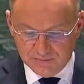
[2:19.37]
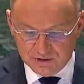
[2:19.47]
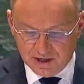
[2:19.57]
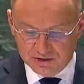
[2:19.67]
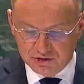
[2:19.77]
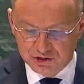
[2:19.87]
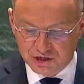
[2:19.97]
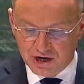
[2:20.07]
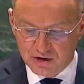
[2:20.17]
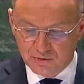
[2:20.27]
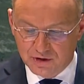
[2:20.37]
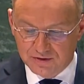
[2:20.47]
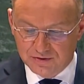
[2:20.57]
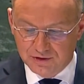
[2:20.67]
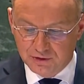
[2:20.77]
and share
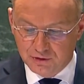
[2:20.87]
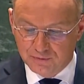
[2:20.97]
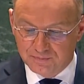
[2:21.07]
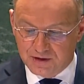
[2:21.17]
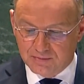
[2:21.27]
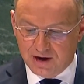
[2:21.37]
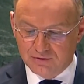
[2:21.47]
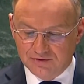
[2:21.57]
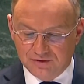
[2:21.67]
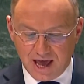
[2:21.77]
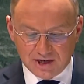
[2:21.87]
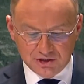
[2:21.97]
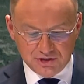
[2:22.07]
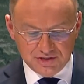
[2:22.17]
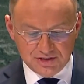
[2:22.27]
with you my
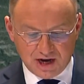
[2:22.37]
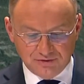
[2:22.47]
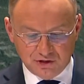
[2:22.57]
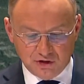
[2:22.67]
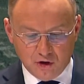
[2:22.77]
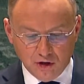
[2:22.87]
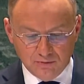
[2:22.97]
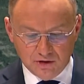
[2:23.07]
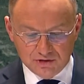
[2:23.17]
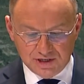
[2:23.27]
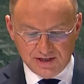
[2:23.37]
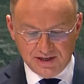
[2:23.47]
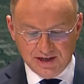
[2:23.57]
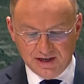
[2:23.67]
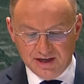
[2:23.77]
reflections after almost a
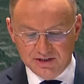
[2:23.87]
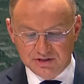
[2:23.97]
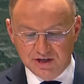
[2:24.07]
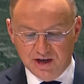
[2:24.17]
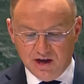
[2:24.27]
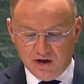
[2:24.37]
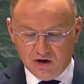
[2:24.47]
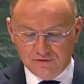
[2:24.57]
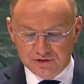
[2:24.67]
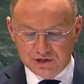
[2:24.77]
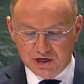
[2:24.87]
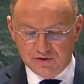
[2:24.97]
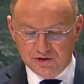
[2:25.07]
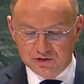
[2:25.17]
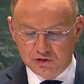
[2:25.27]
decade of
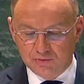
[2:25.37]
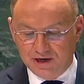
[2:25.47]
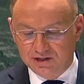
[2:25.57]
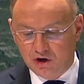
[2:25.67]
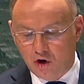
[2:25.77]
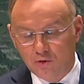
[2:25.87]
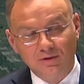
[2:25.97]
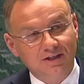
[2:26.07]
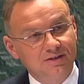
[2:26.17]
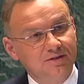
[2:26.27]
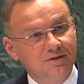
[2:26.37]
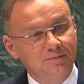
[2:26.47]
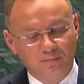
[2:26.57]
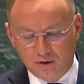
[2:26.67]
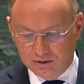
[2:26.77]
service to my homeland,
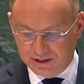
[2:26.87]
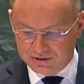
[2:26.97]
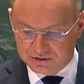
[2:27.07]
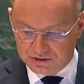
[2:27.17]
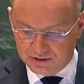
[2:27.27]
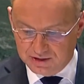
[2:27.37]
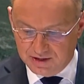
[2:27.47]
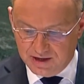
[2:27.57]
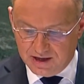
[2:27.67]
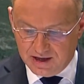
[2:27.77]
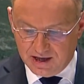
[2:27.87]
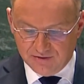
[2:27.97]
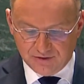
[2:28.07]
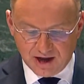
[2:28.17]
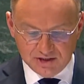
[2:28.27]
Poland, a
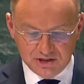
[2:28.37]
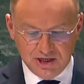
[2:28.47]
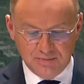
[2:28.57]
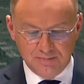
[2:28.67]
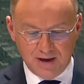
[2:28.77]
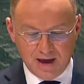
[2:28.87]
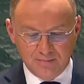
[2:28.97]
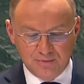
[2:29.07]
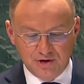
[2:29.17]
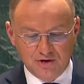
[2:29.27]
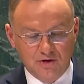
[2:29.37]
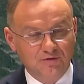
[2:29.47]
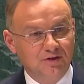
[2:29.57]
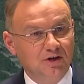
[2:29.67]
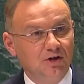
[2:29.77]
founding member
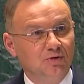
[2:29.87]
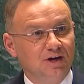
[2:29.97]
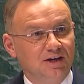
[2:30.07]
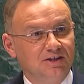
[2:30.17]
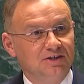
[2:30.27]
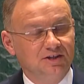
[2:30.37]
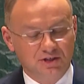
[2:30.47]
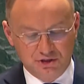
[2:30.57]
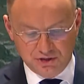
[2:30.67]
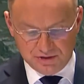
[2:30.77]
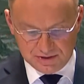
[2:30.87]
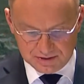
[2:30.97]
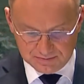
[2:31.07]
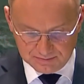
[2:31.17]
of the United Nations.